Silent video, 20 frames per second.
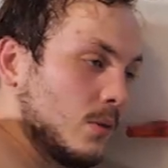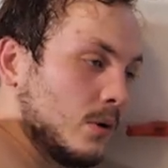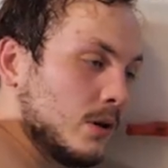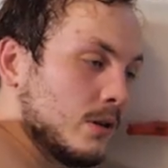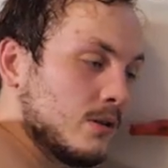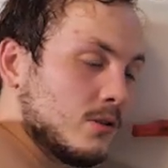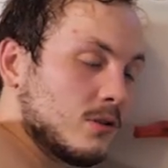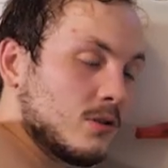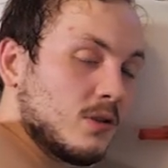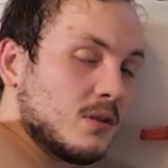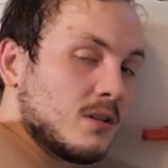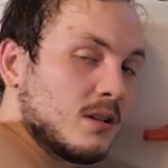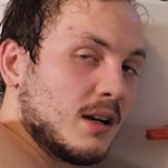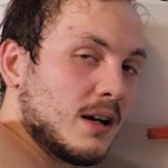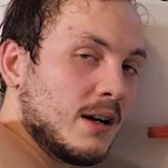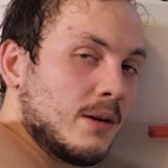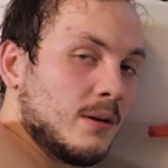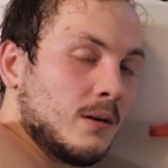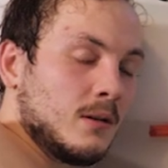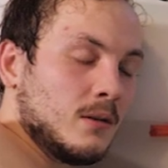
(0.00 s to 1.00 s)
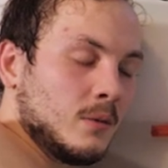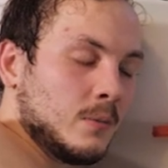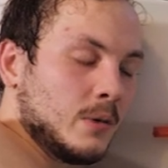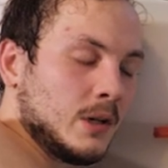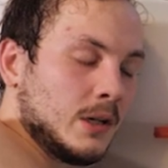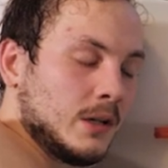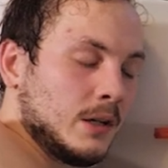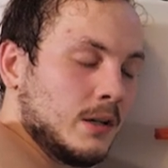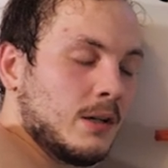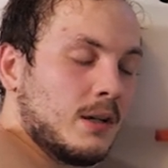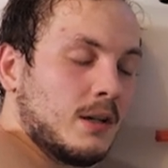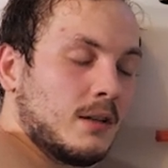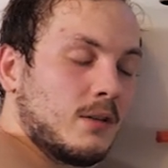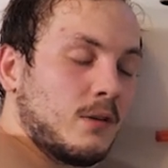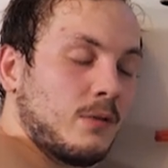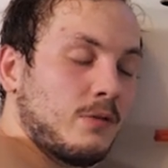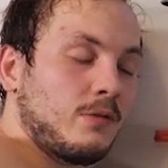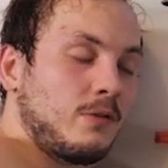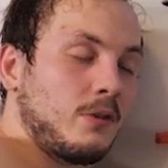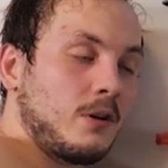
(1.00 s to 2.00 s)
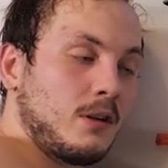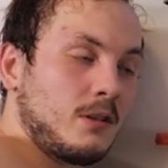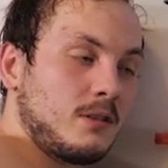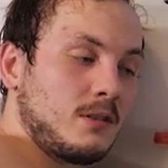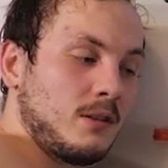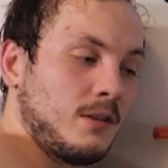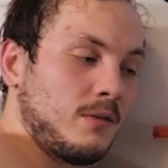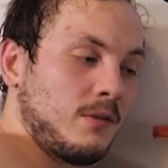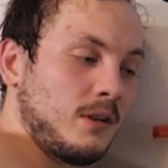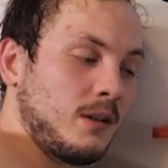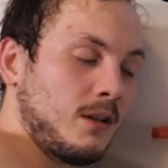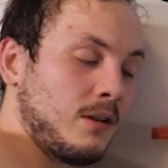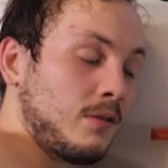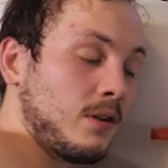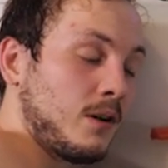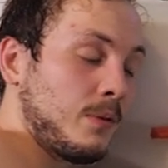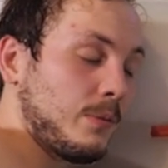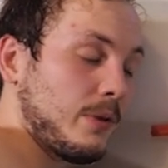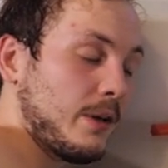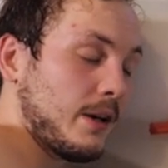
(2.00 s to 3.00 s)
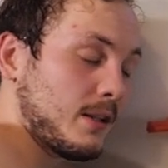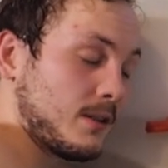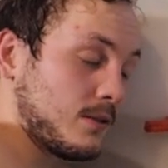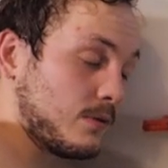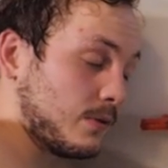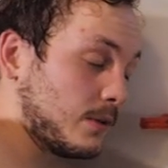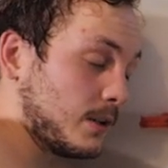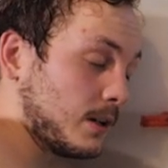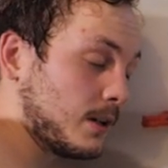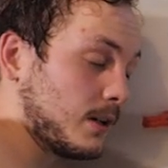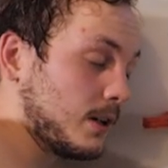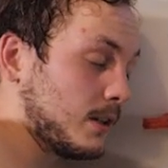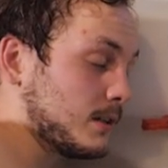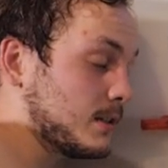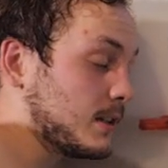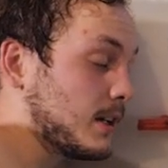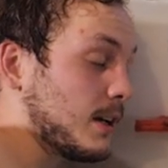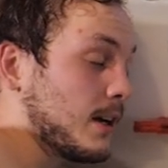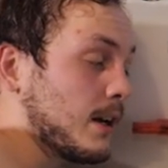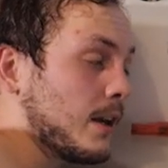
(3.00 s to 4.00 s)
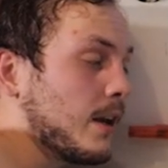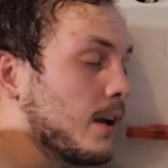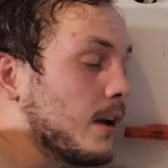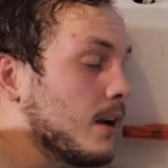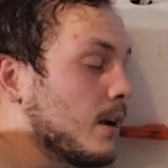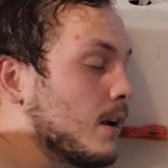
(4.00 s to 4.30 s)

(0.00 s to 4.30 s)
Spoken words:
When you're so tired in your body that your farts even give up, that's f***ing sad.